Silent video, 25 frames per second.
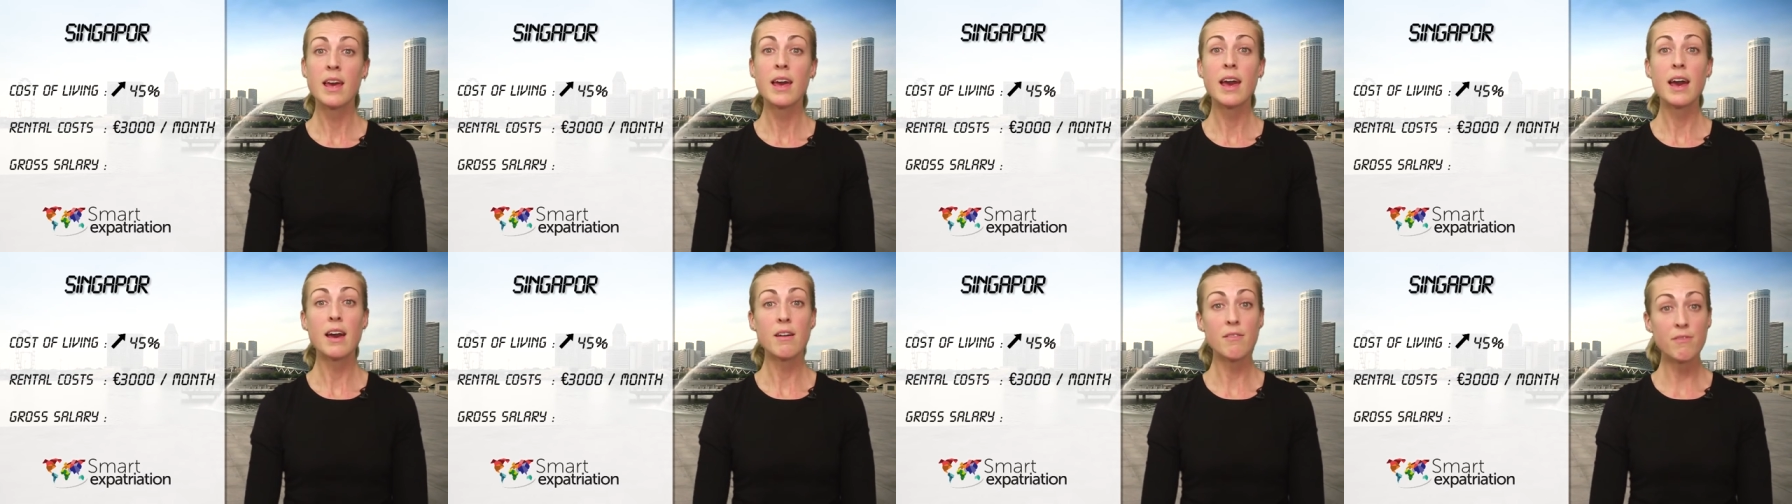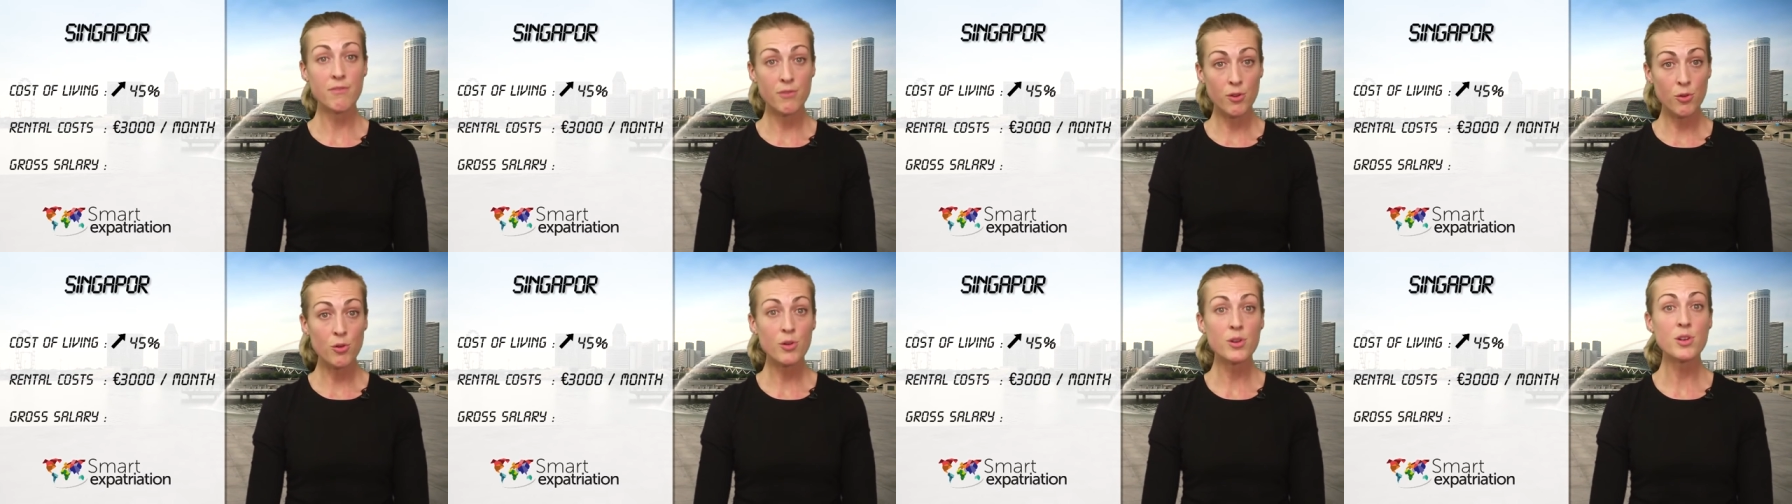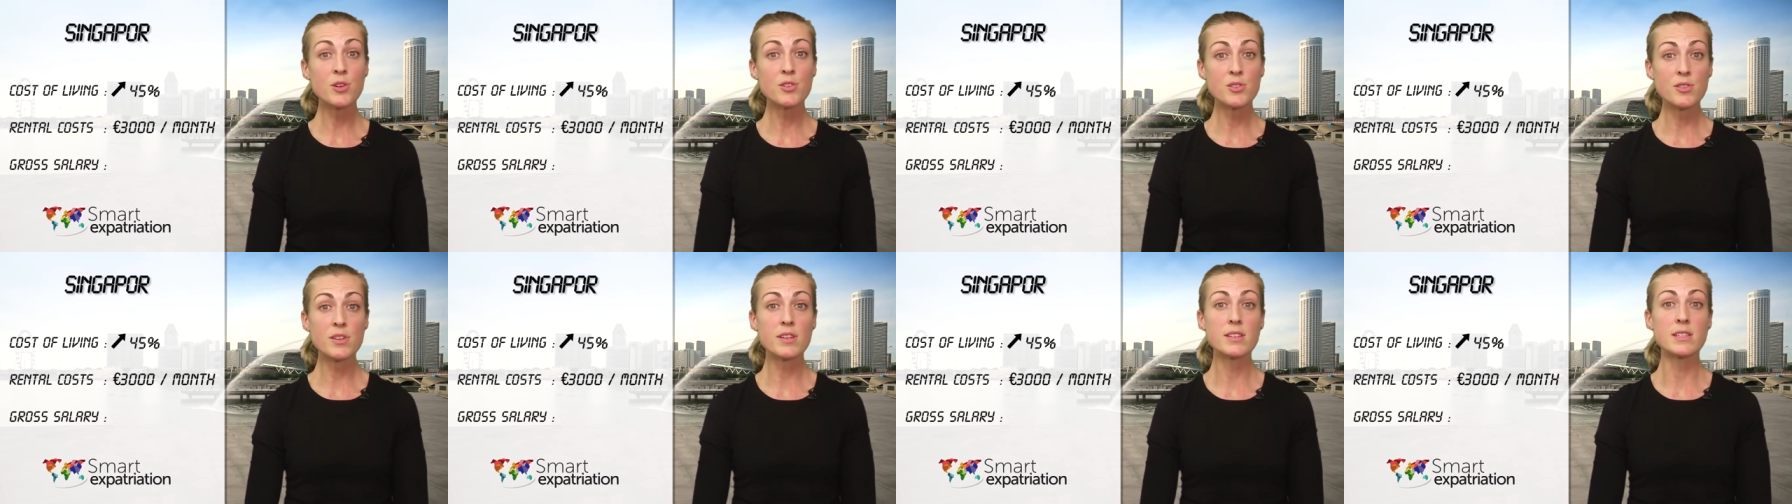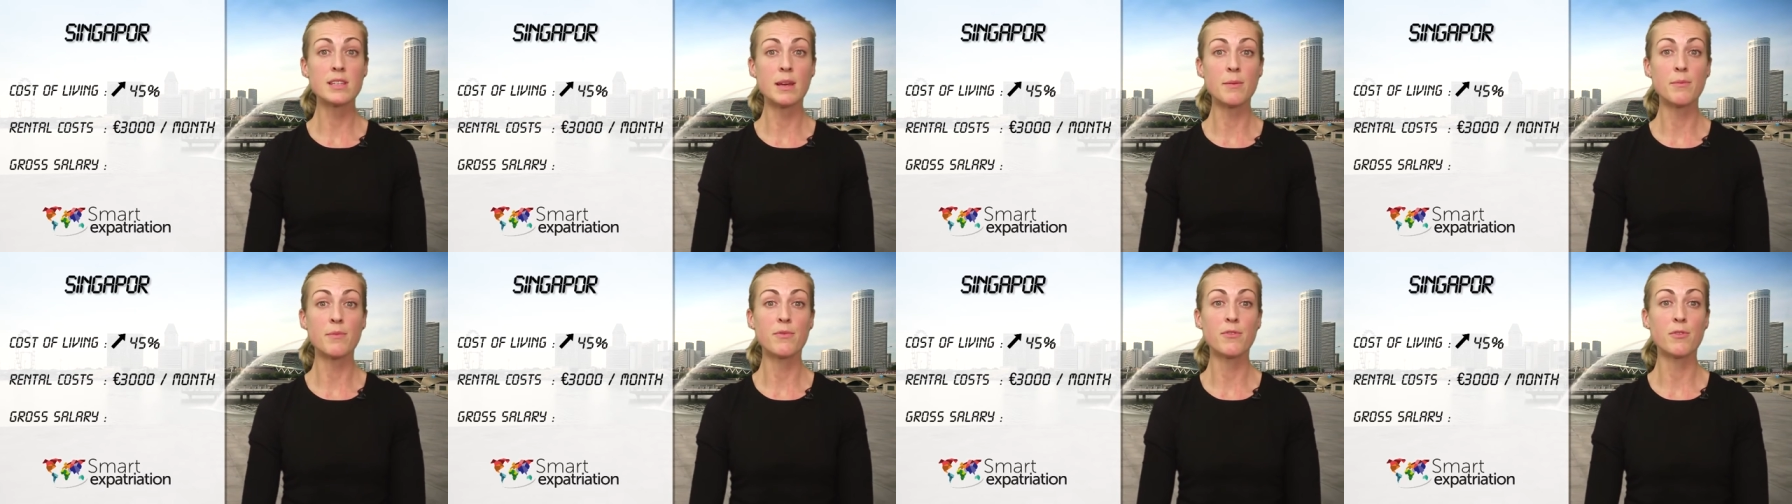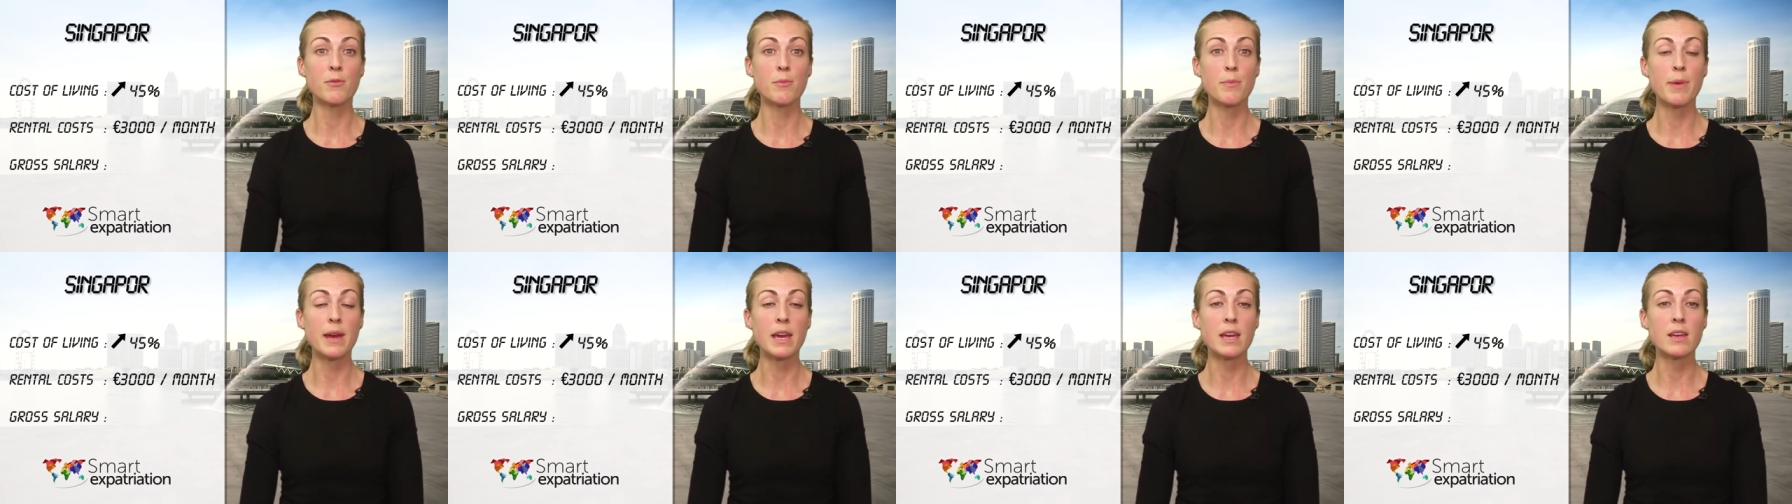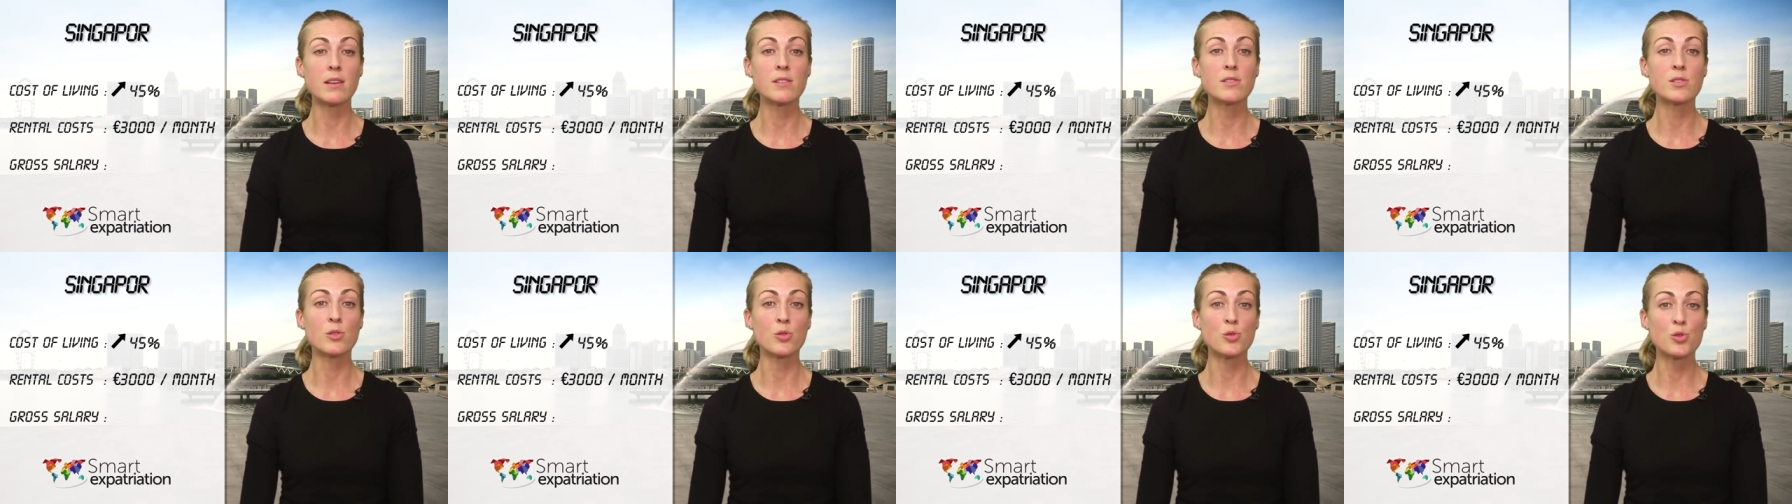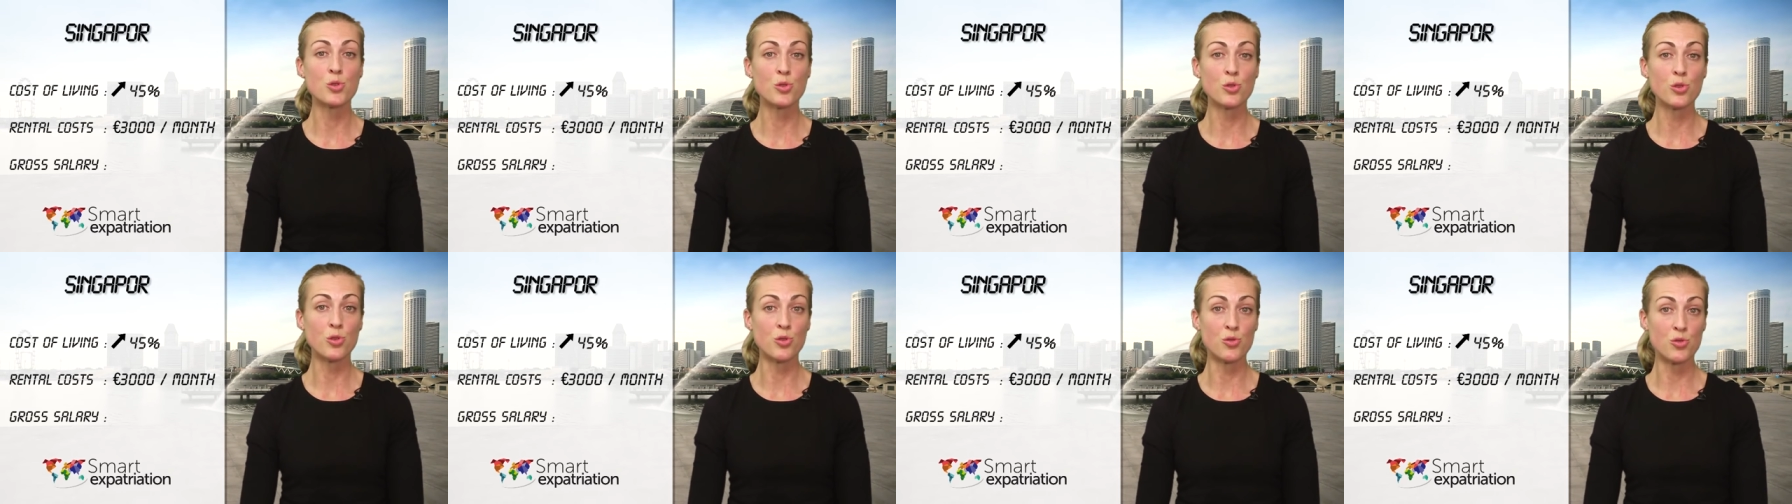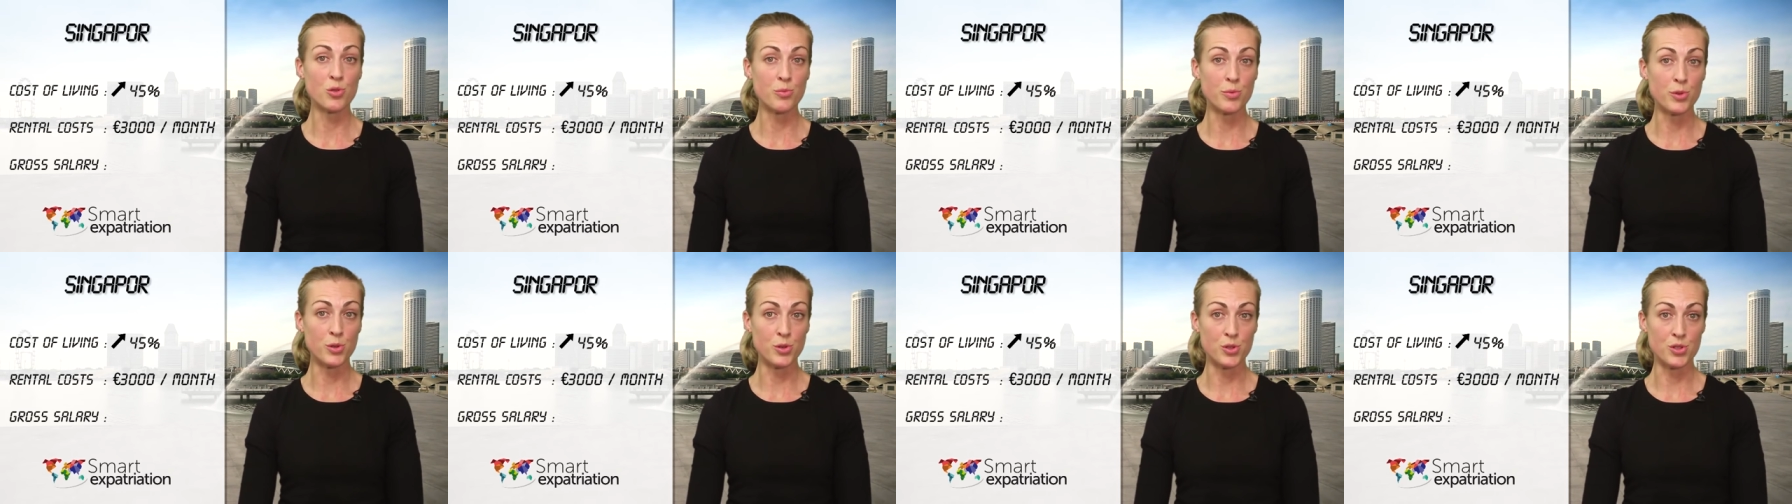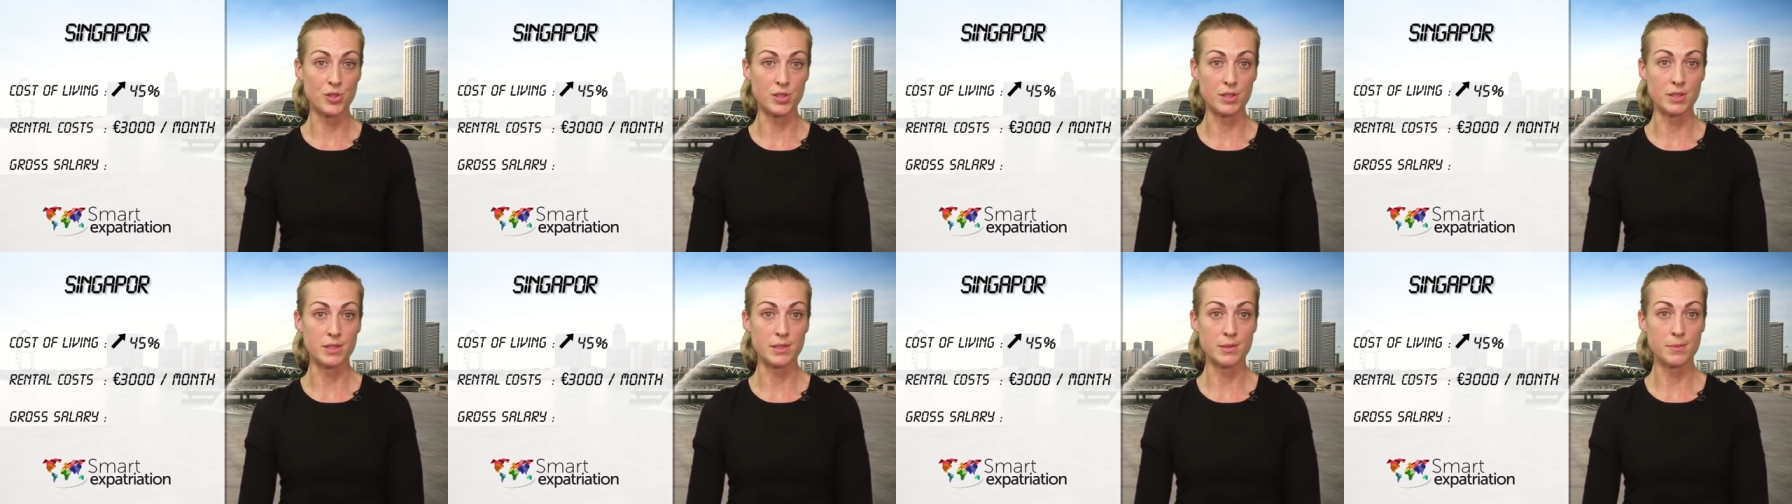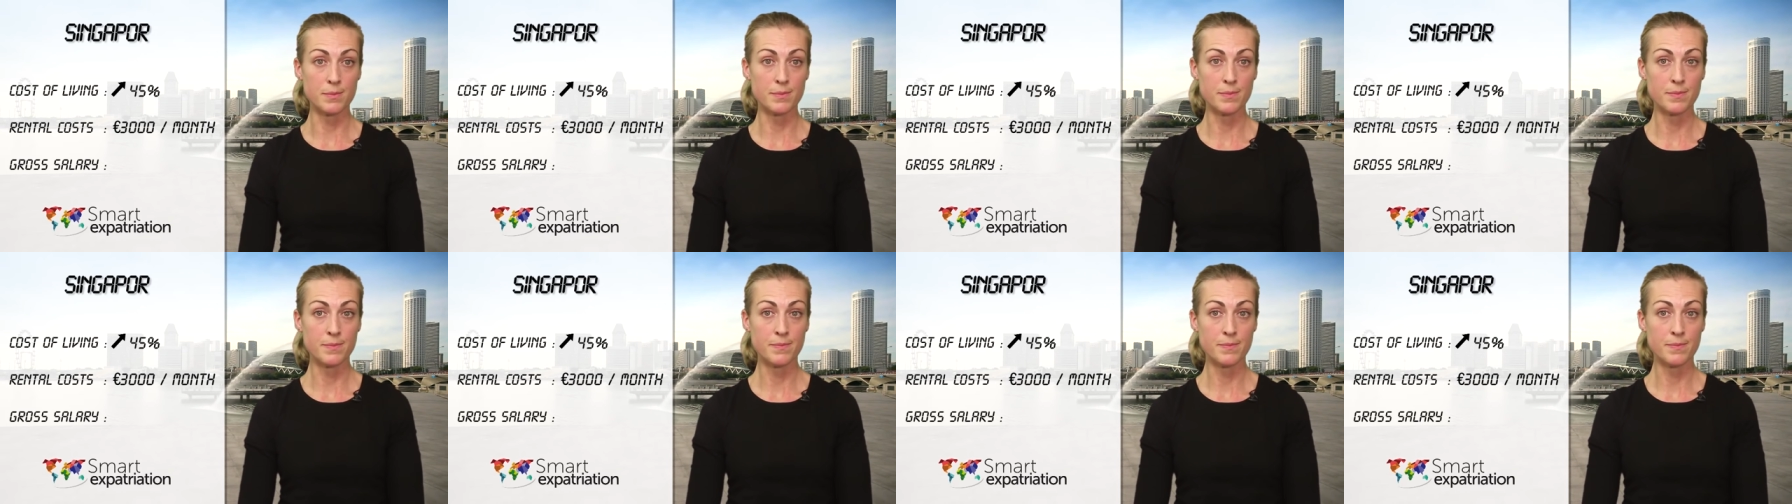and foreigners are exempt from paying social contributions.